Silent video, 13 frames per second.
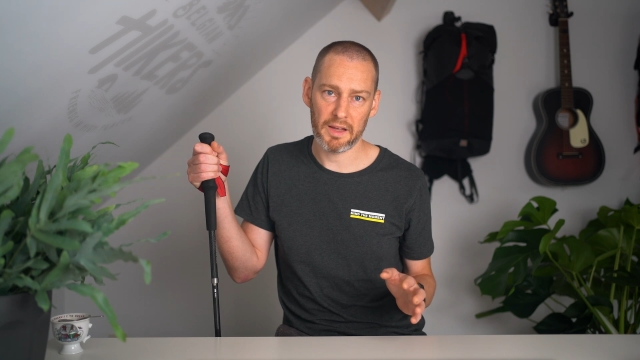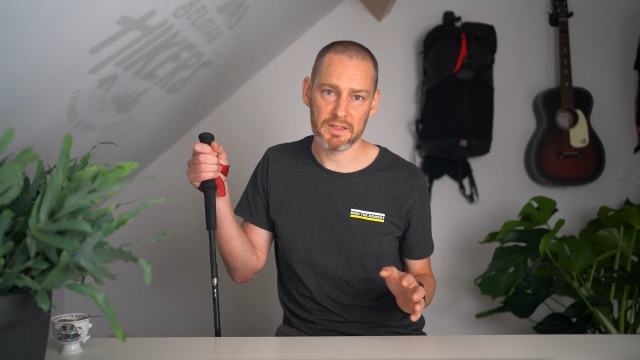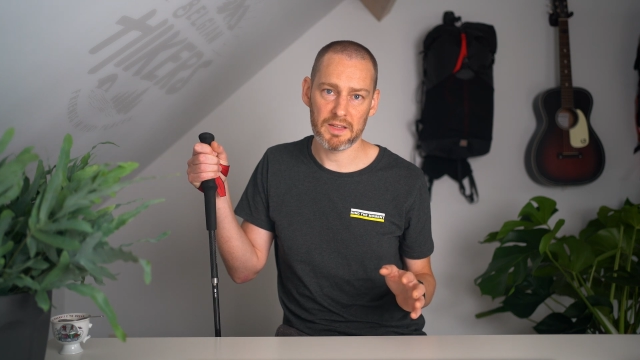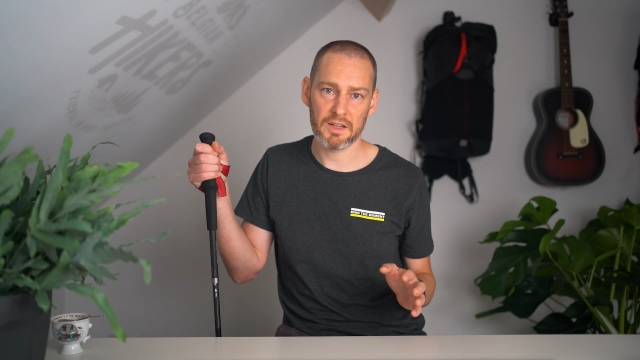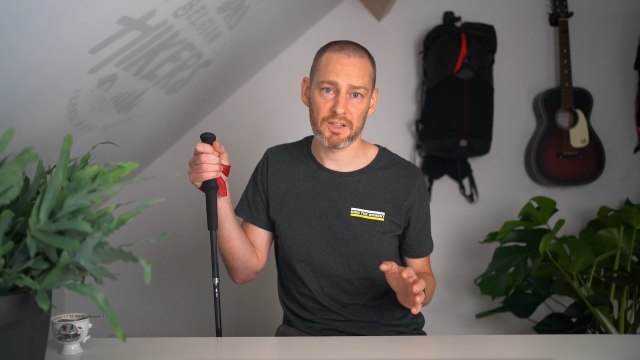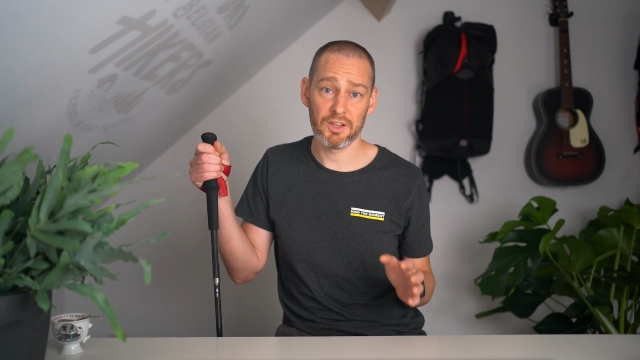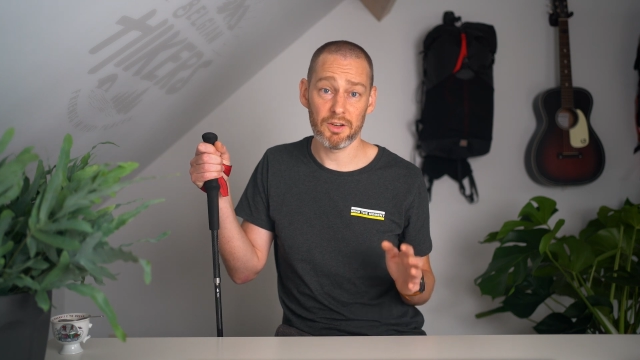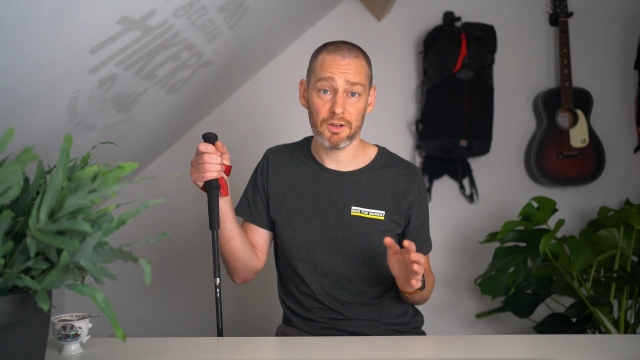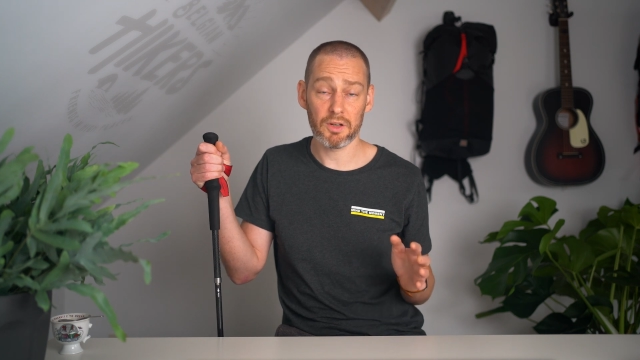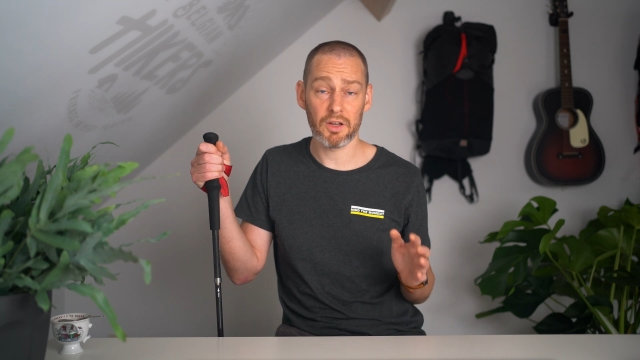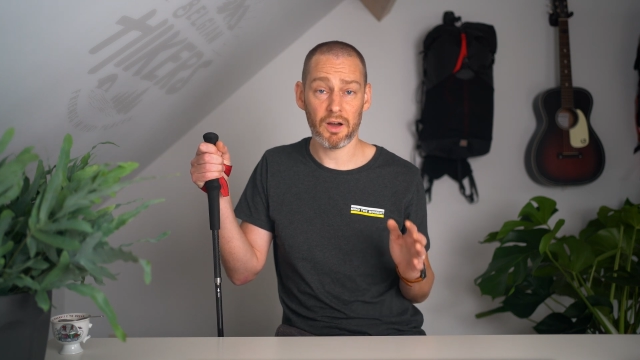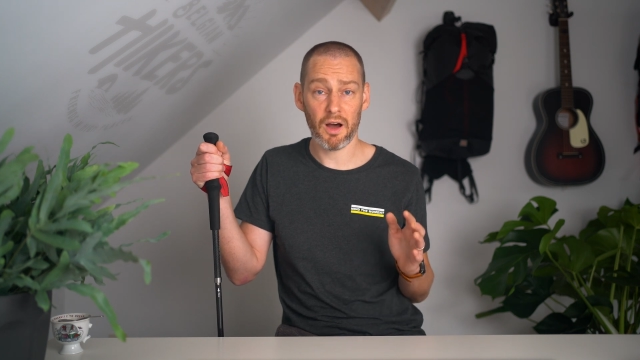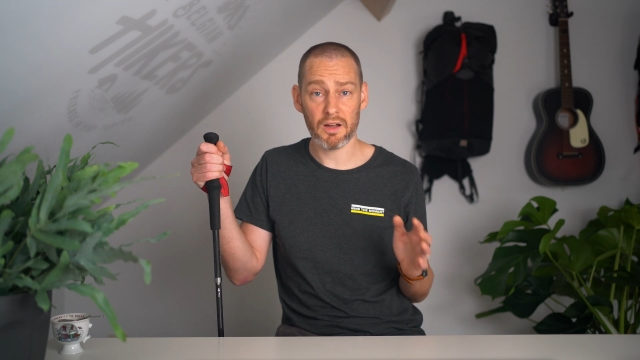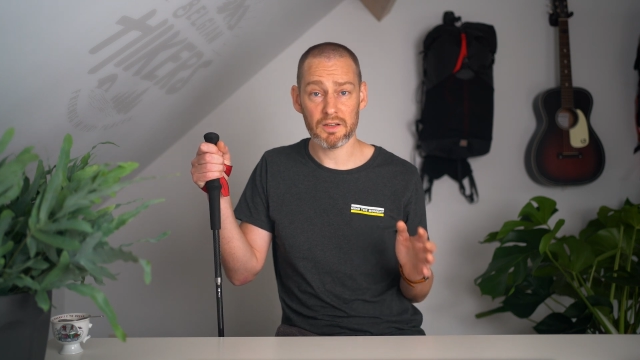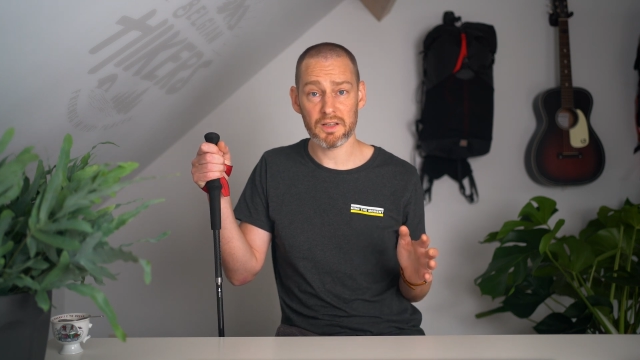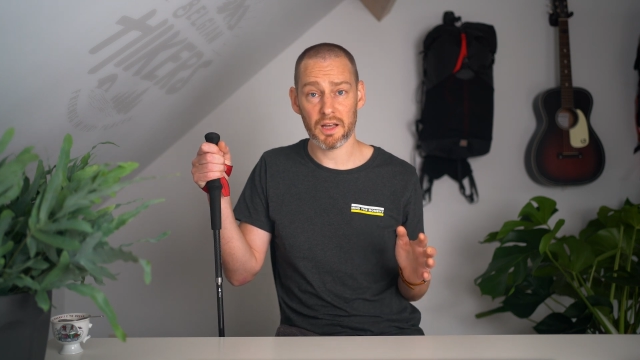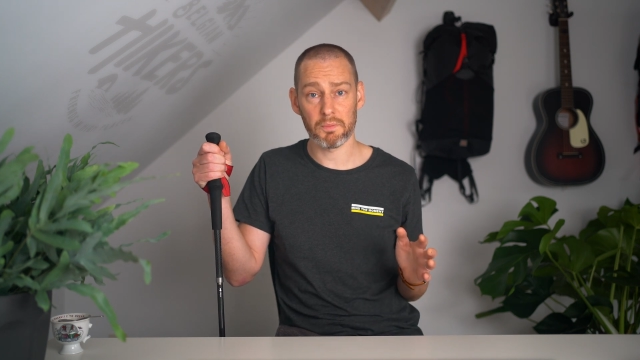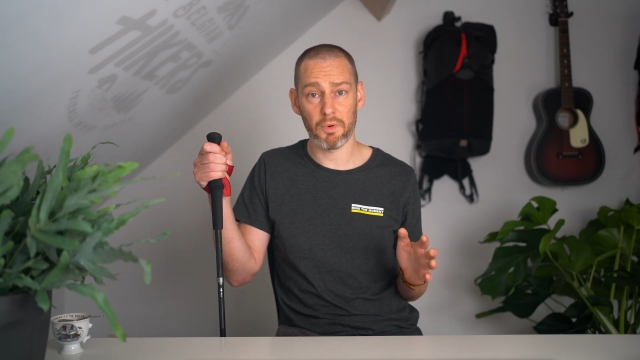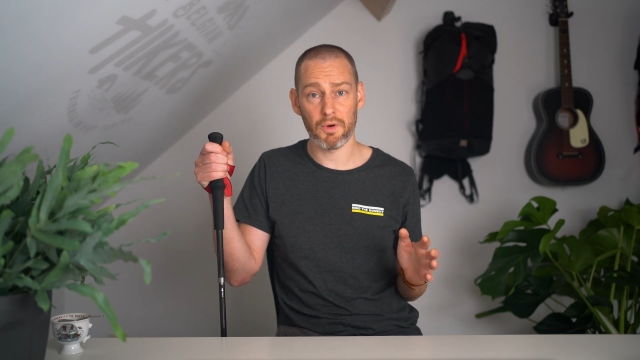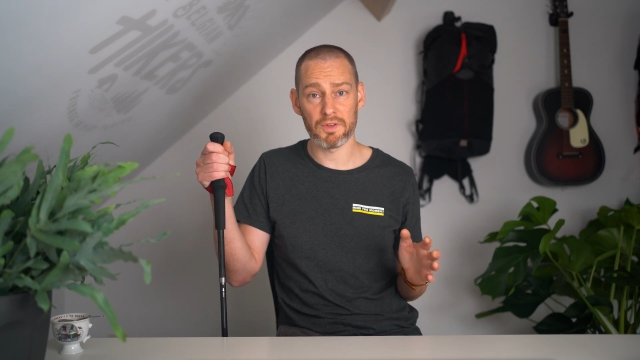it's that good
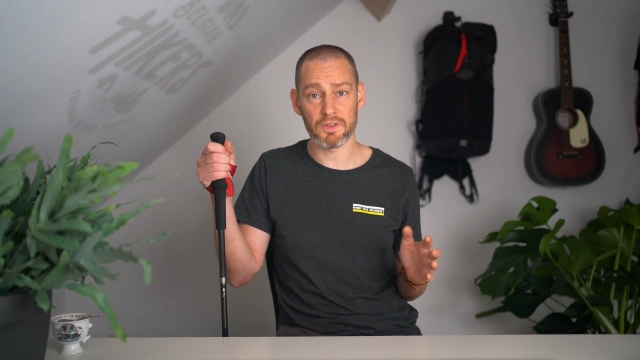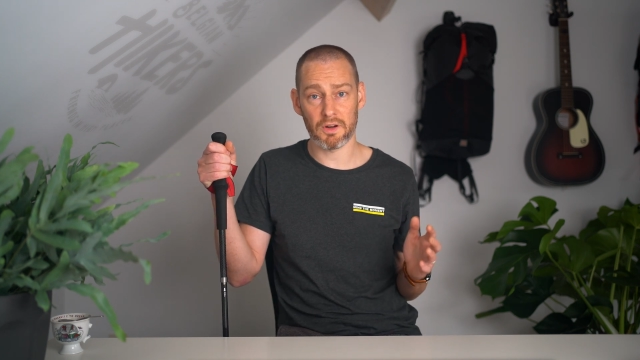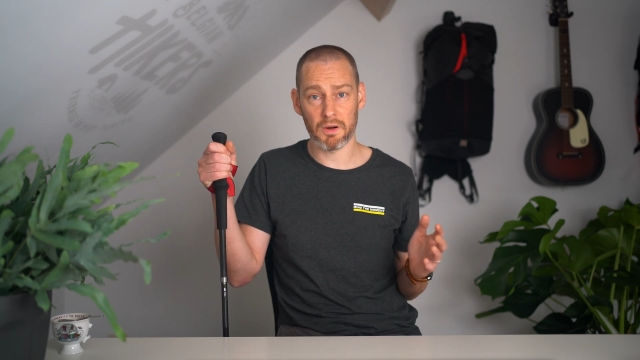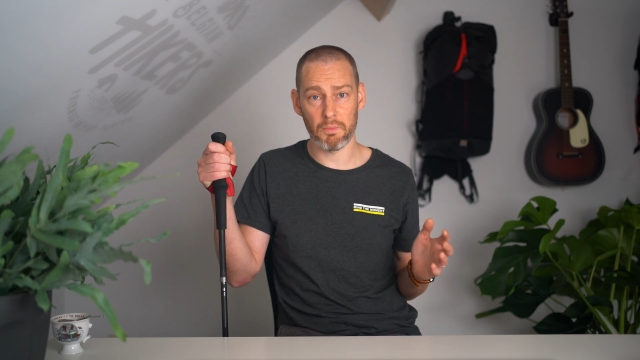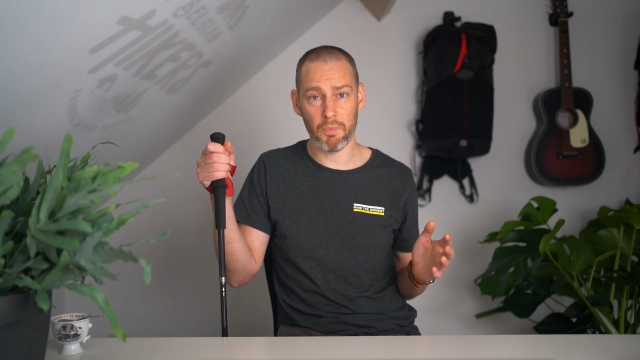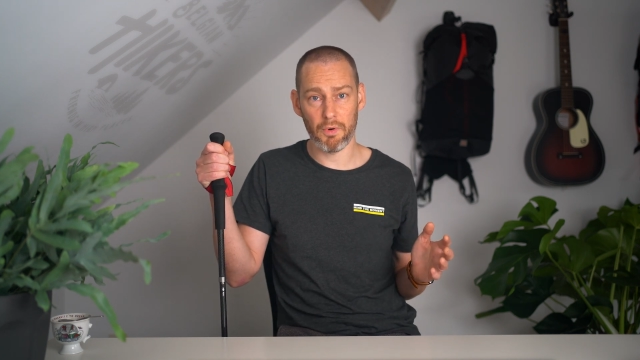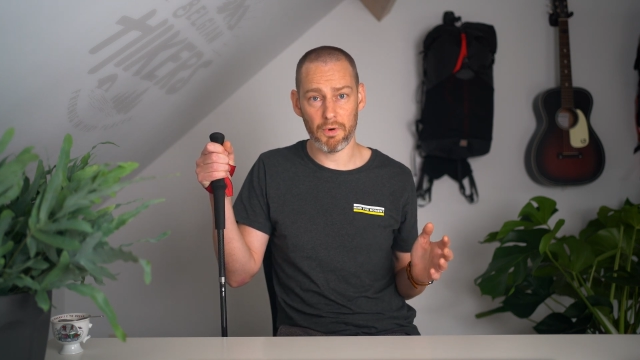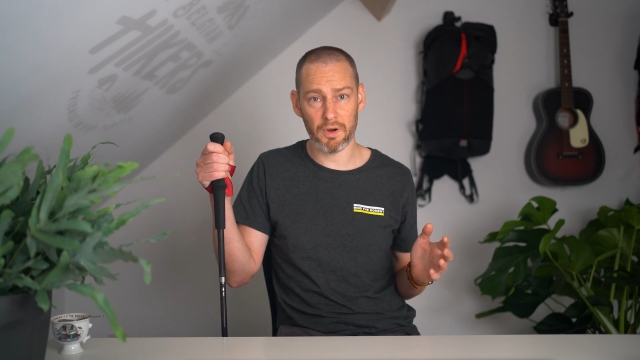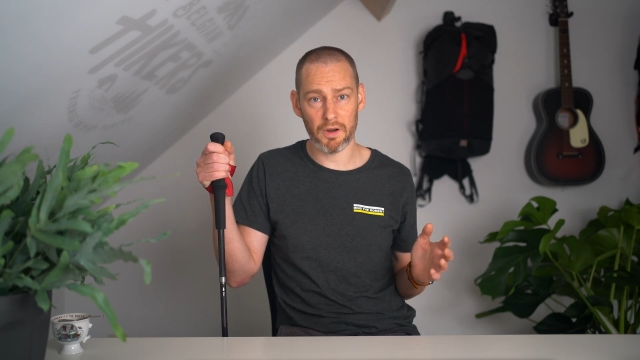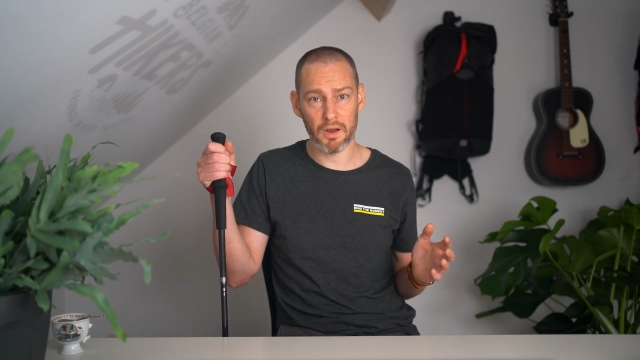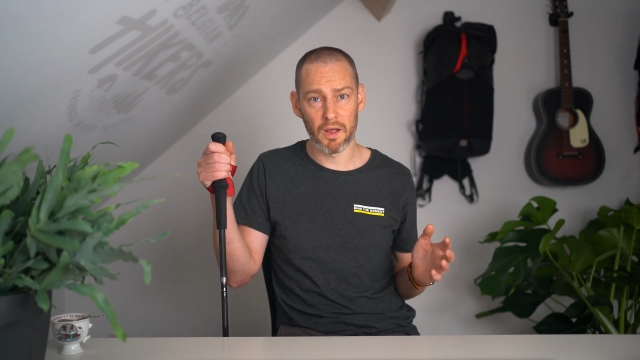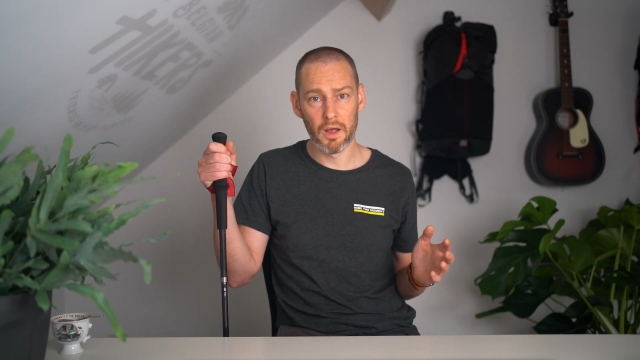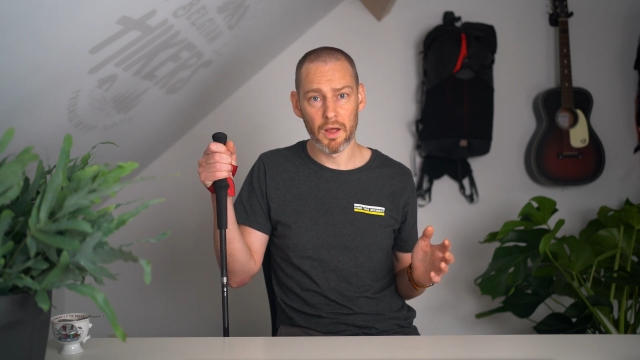contact points are important.